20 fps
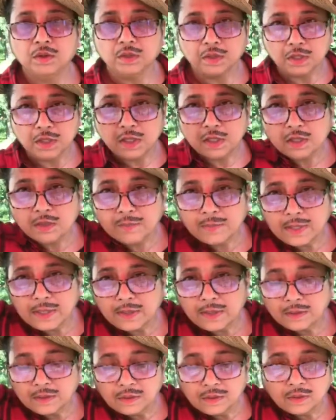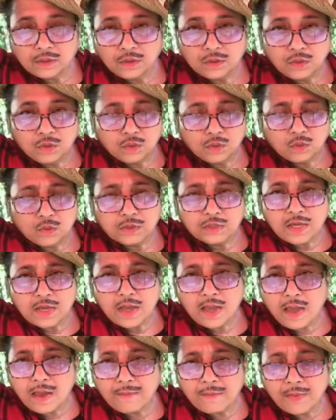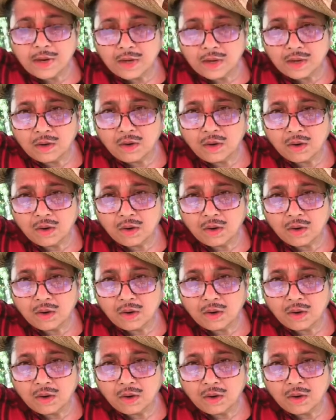kill me with a hammer